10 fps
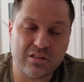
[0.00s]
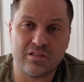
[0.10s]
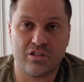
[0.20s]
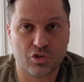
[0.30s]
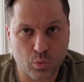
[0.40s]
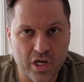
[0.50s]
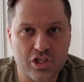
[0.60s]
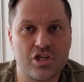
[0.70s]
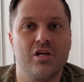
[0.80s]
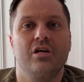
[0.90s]
to the
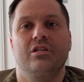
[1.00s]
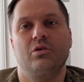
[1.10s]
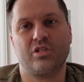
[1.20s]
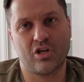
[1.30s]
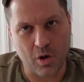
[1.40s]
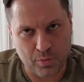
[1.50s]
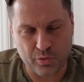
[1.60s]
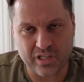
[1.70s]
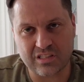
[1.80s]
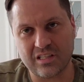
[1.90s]
Switch. There was a couple
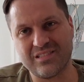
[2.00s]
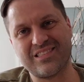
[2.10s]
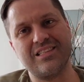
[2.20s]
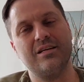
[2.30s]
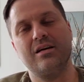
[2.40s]
reasons.